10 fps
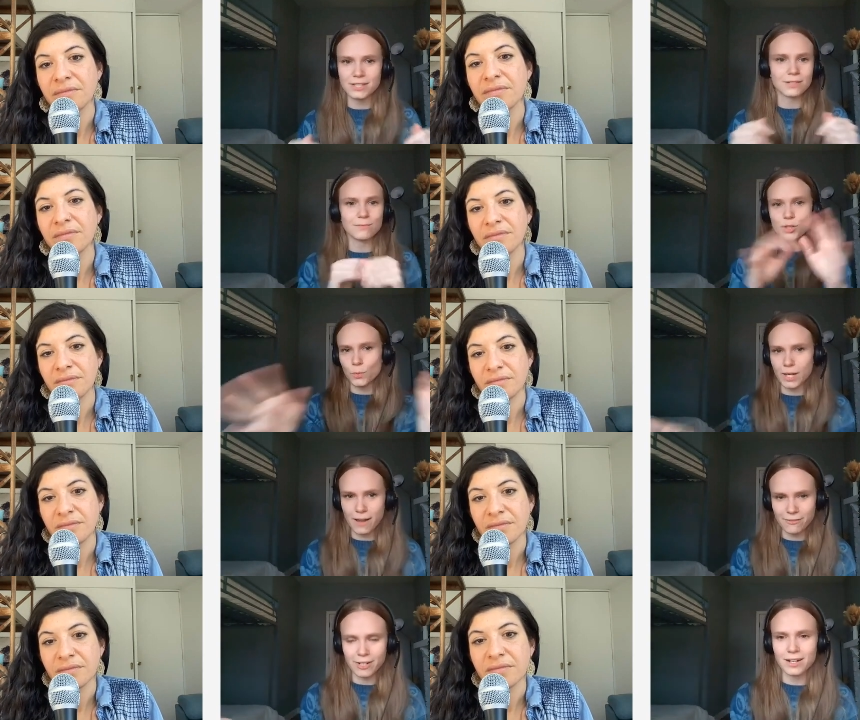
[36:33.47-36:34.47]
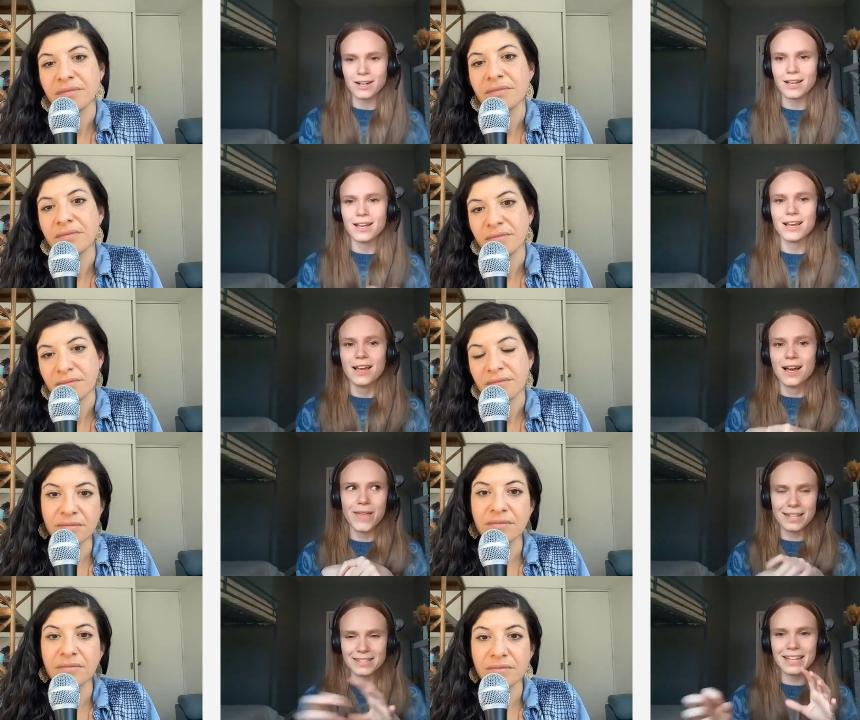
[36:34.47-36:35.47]
Speaker 1: to do whatever.
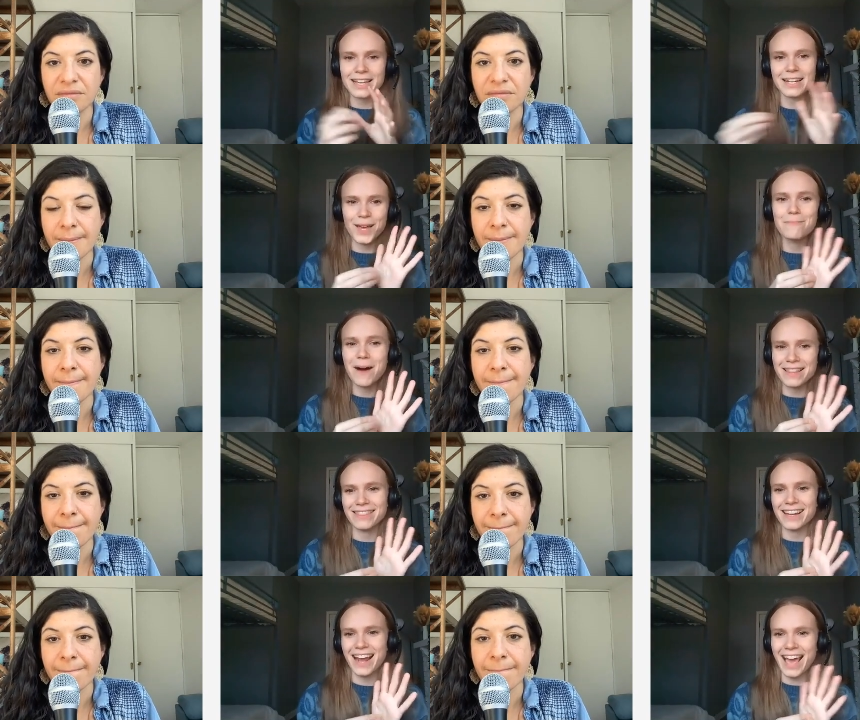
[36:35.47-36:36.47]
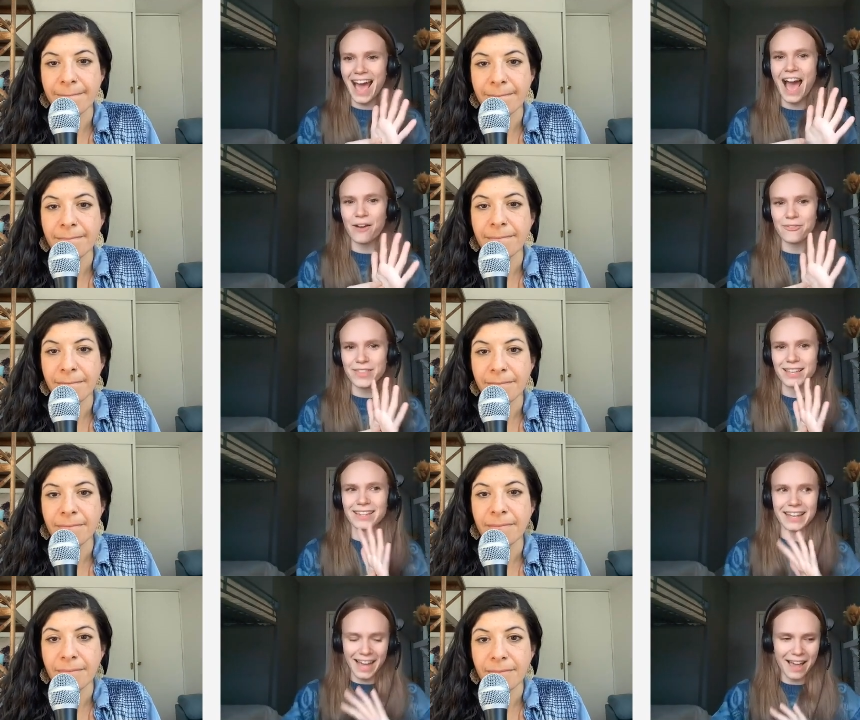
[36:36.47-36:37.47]
That's like a button that I have that
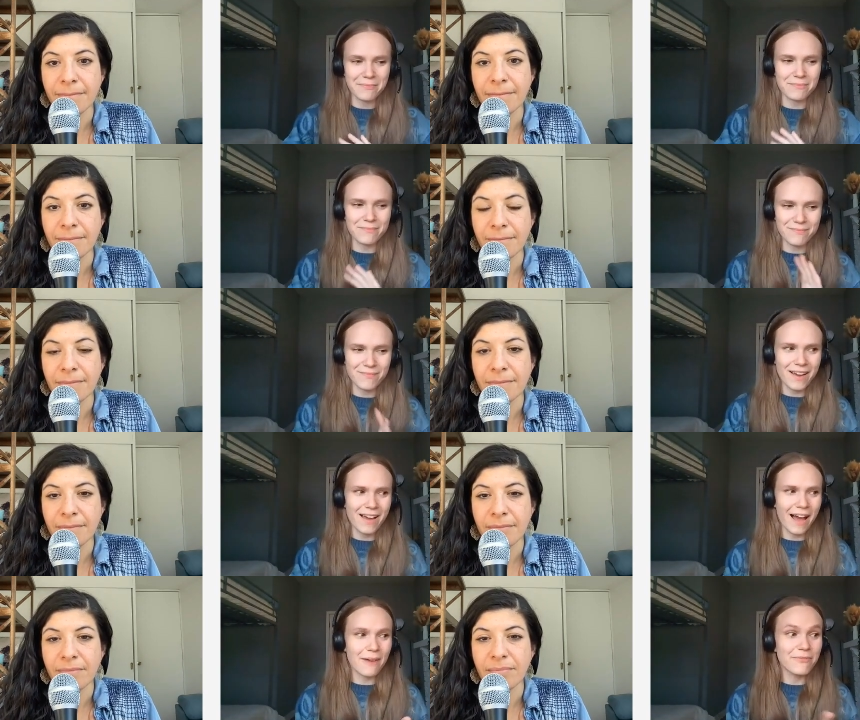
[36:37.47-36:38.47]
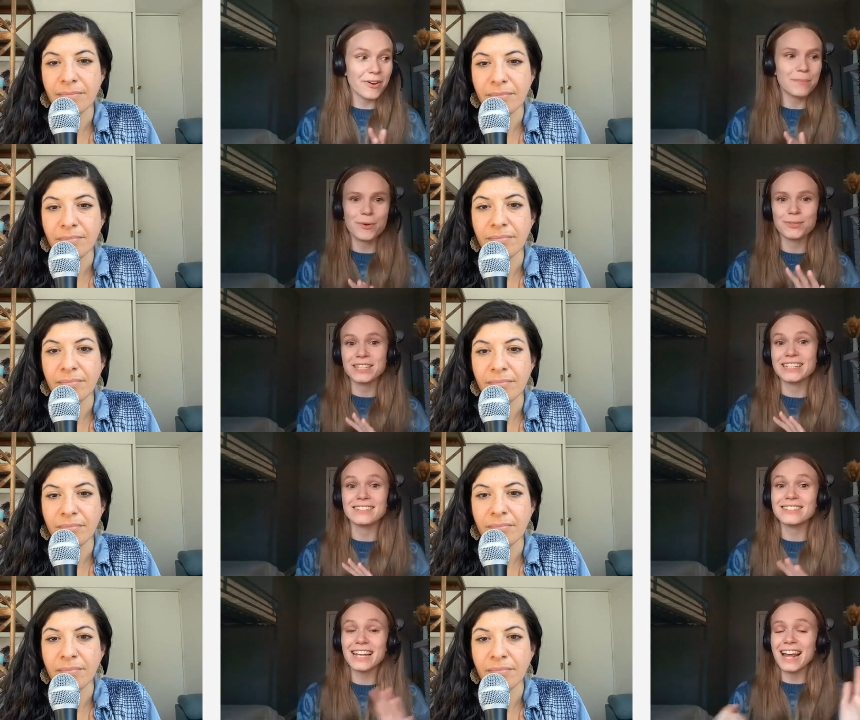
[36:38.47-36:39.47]
like I'm I'm very prone to
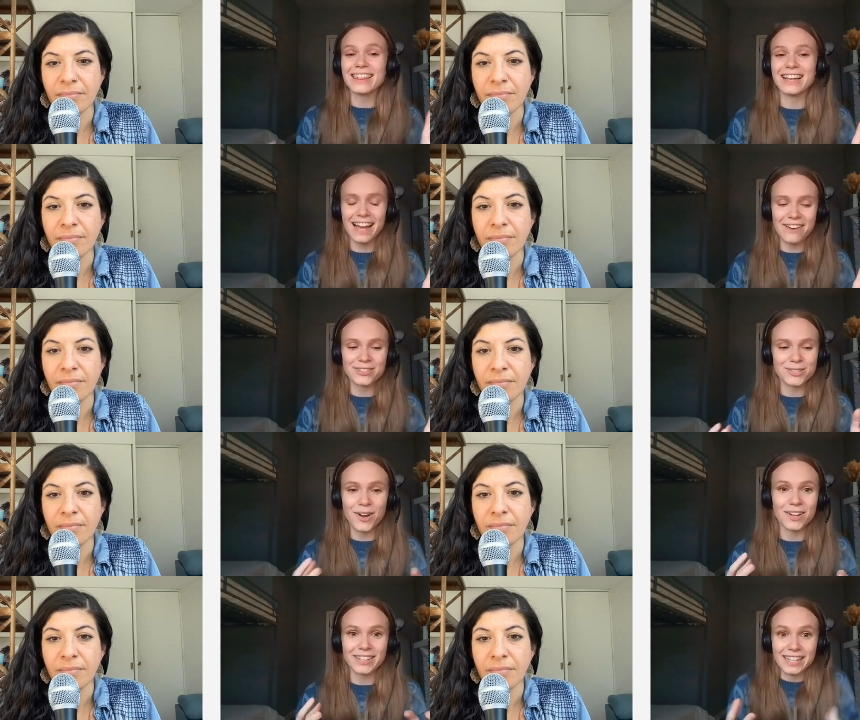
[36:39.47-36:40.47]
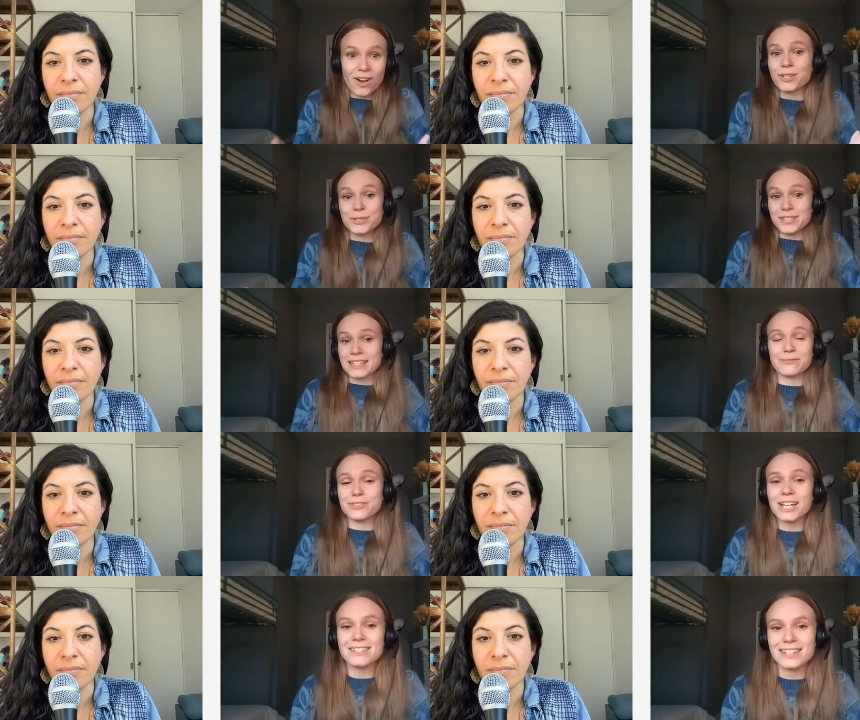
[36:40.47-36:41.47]
guilt and I think I have a strong like also sense of
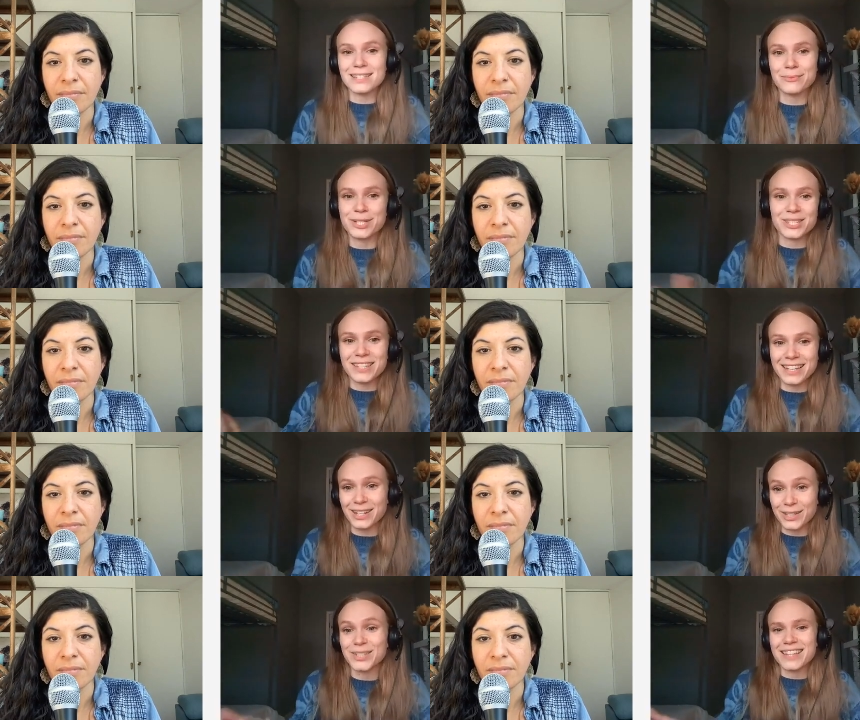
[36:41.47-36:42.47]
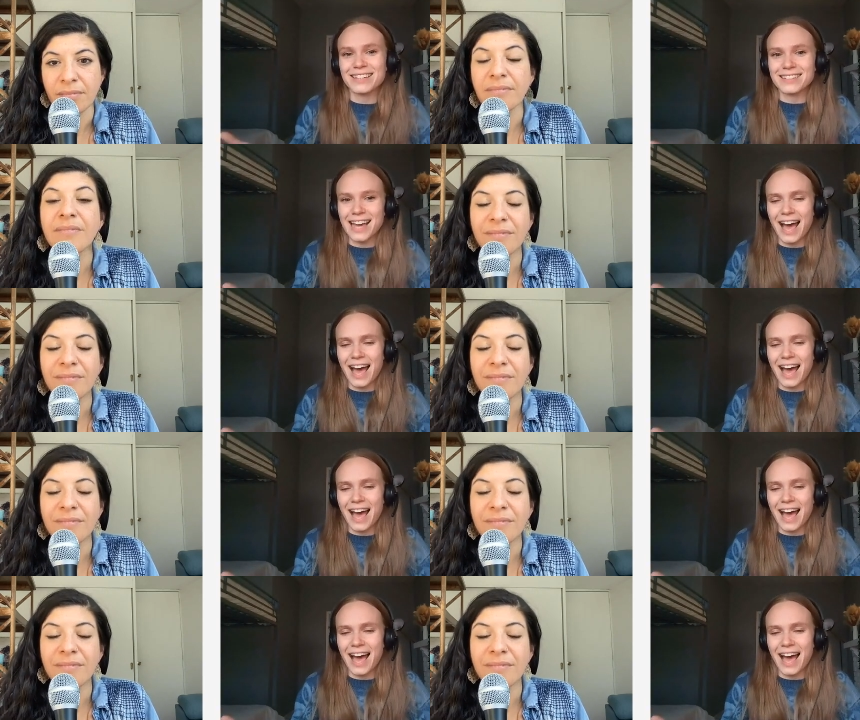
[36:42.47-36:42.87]
justice, which is like a good thing to